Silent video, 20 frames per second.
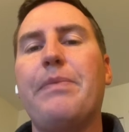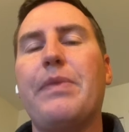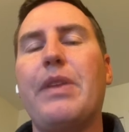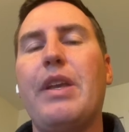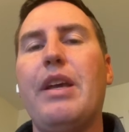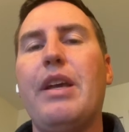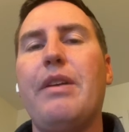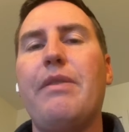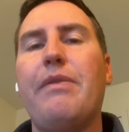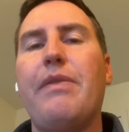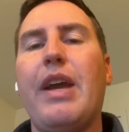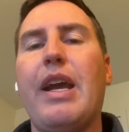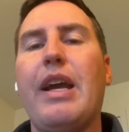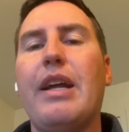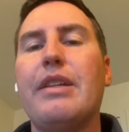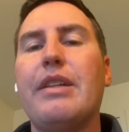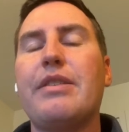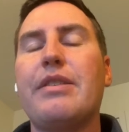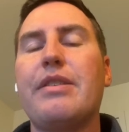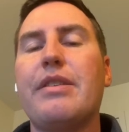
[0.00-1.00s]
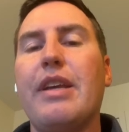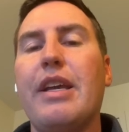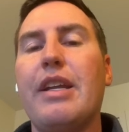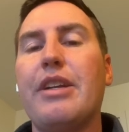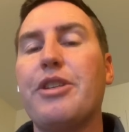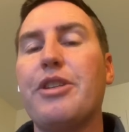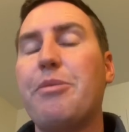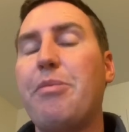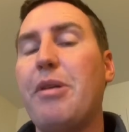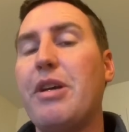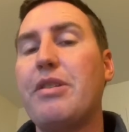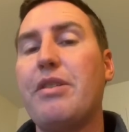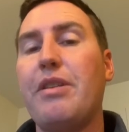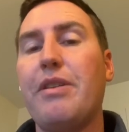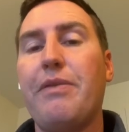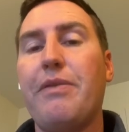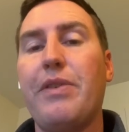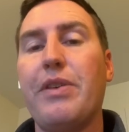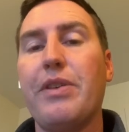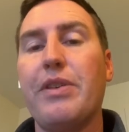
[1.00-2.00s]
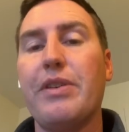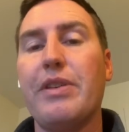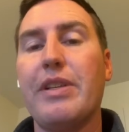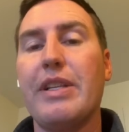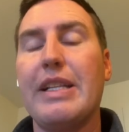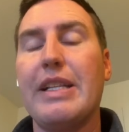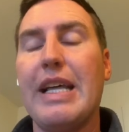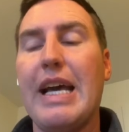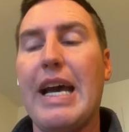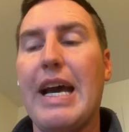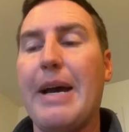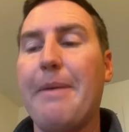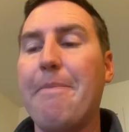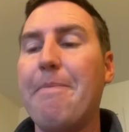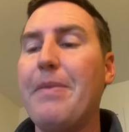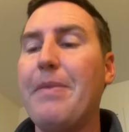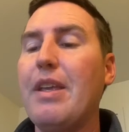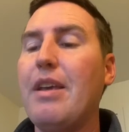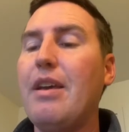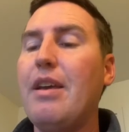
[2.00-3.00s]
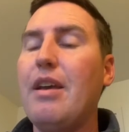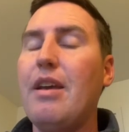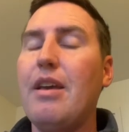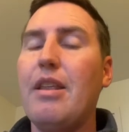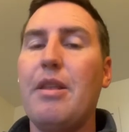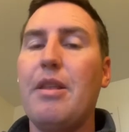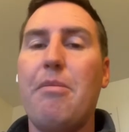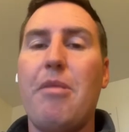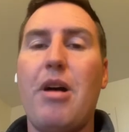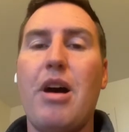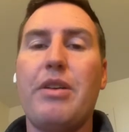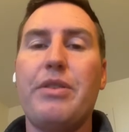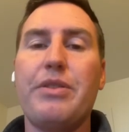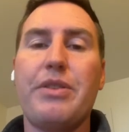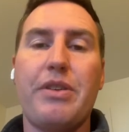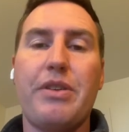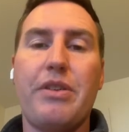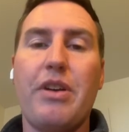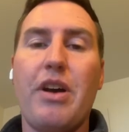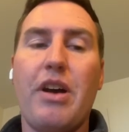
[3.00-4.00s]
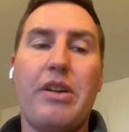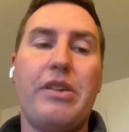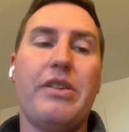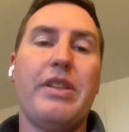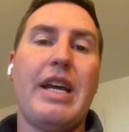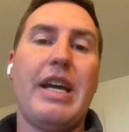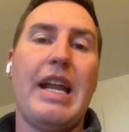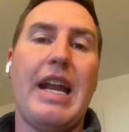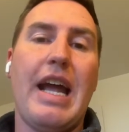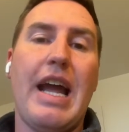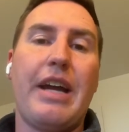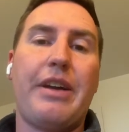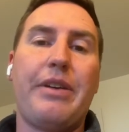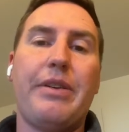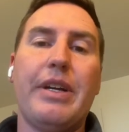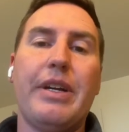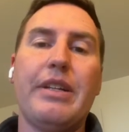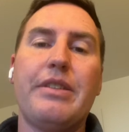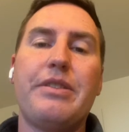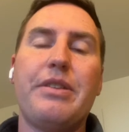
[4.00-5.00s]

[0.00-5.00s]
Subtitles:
in advance, and especially further than that, the models are not all that accurate.